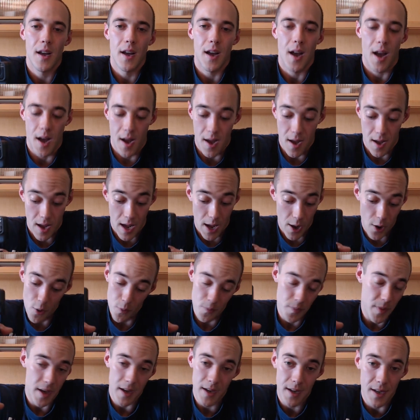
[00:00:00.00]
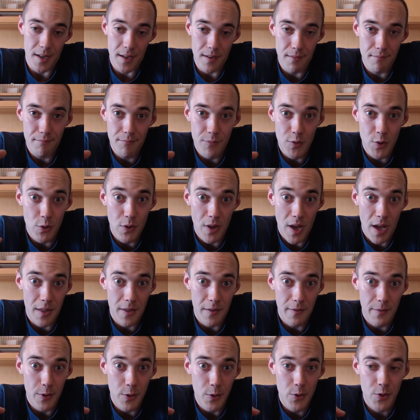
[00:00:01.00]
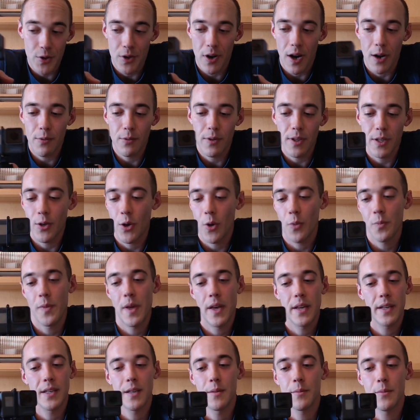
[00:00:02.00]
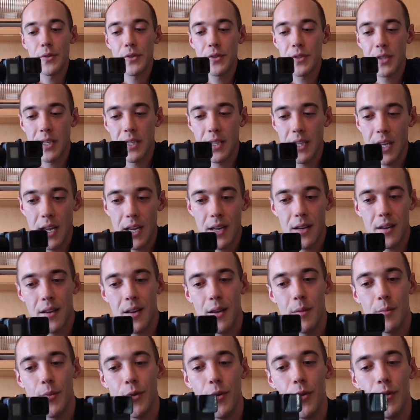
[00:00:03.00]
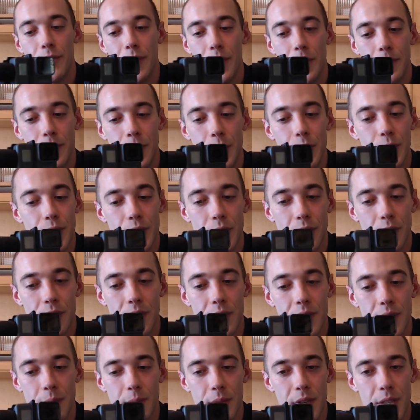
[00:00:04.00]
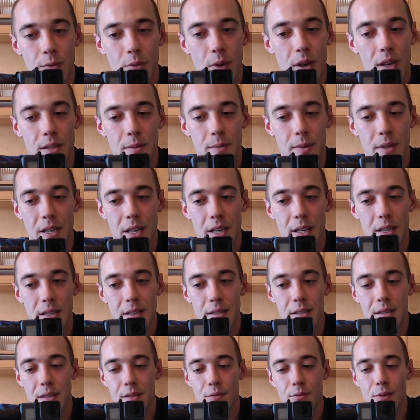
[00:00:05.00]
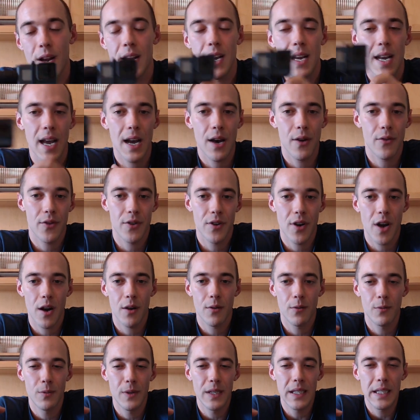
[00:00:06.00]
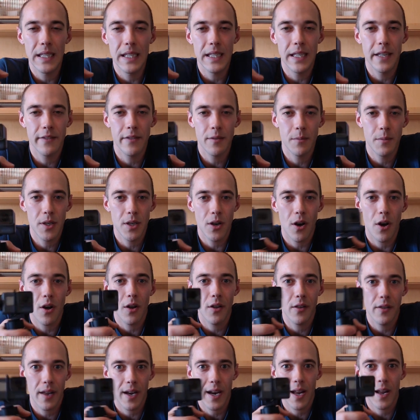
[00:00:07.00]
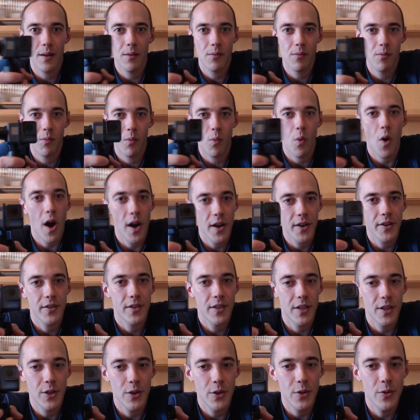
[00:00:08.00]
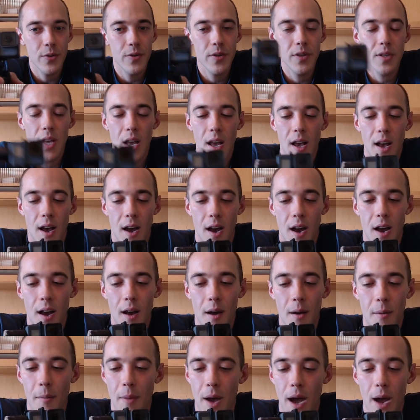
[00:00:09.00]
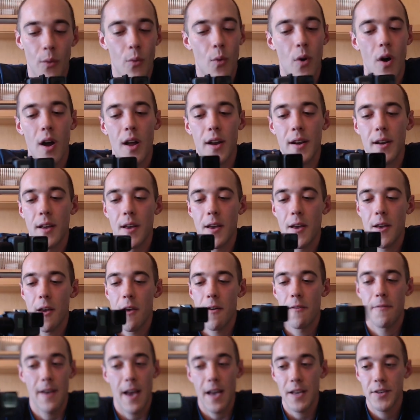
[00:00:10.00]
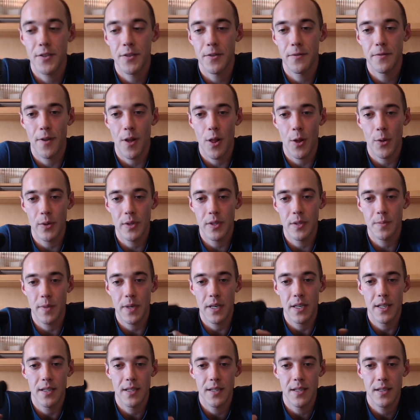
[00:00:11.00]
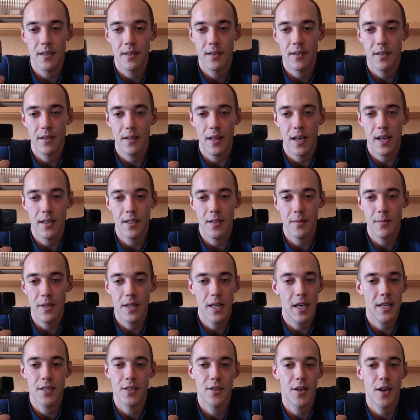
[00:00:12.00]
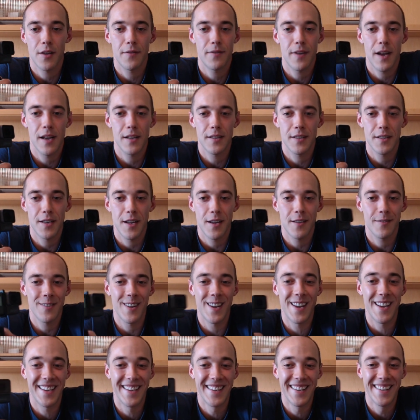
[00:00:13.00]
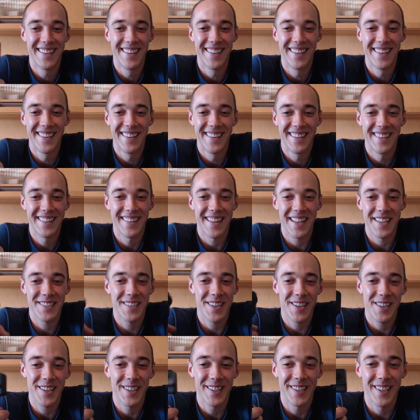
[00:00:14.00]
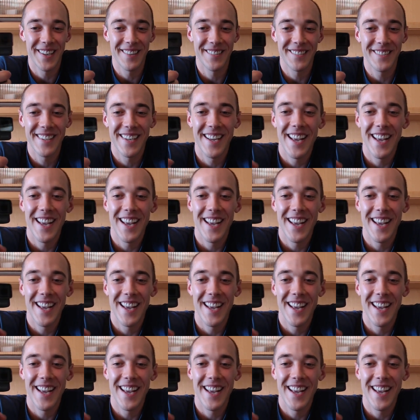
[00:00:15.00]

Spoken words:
I hope they can do that in the future. I really hope that gimbals can like improve in the future in some of these ways, because right now they're not really giving me all that I want to use. I want faster following speeds. Like, to me, that's not fast enough. That's not good enough.